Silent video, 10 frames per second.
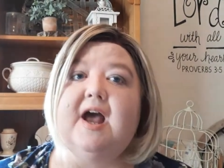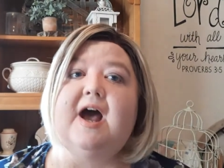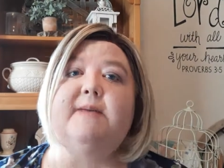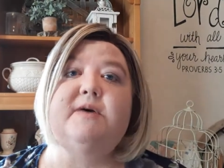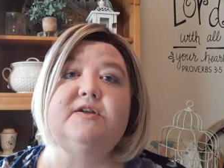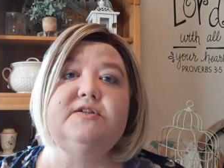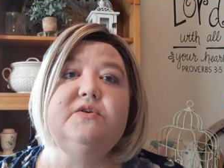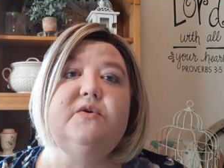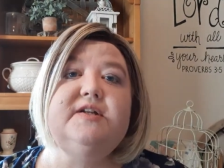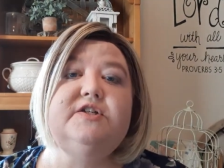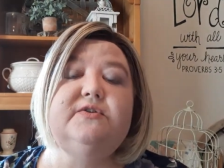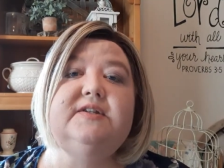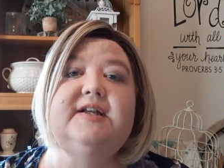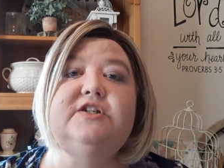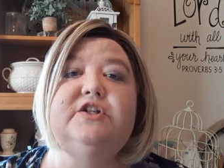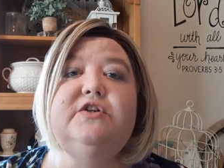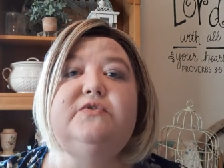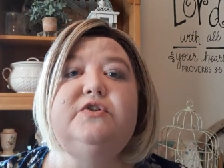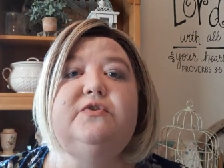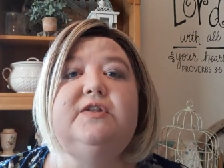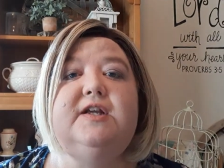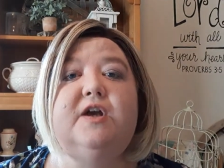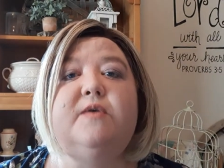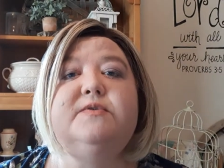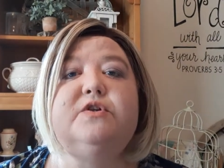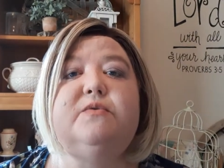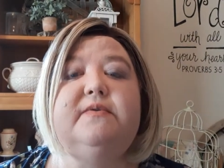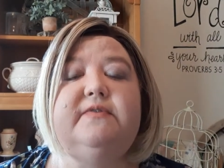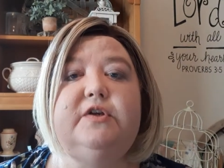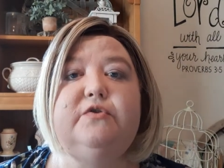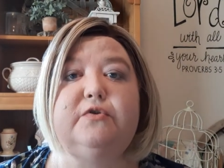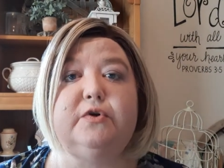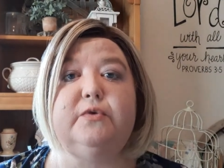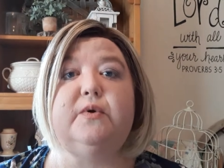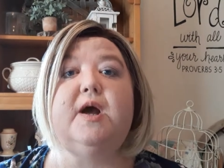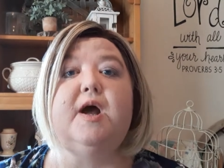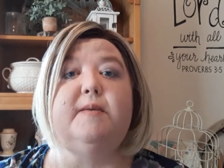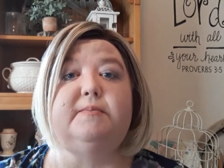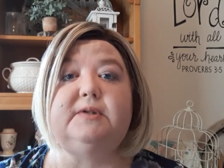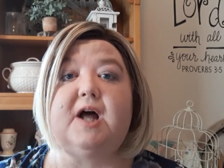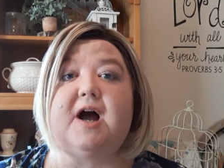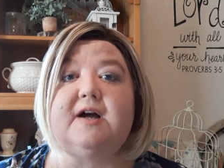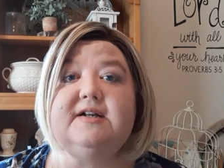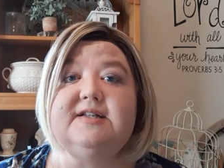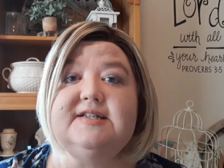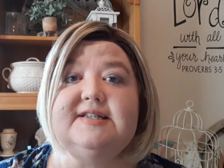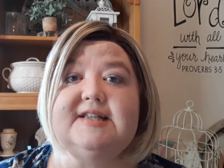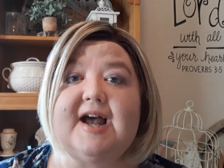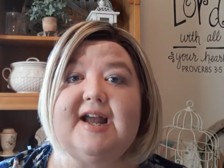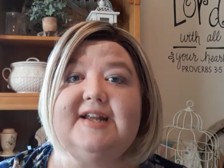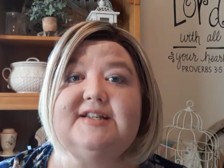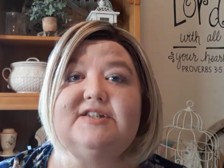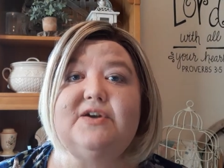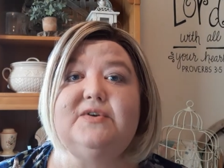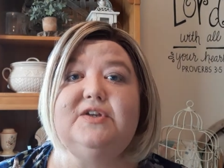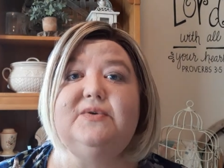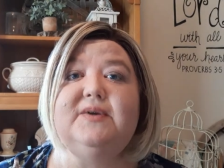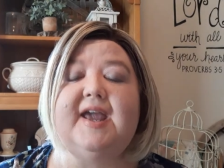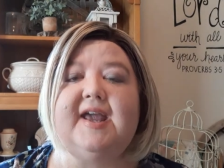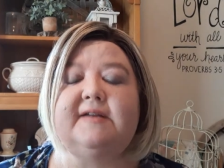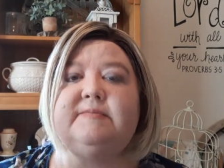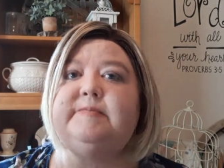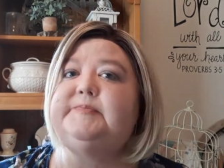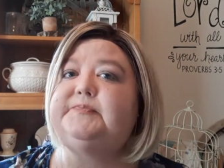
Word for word: I'm also going to link you to the Homeschool Review Crew blog site so you can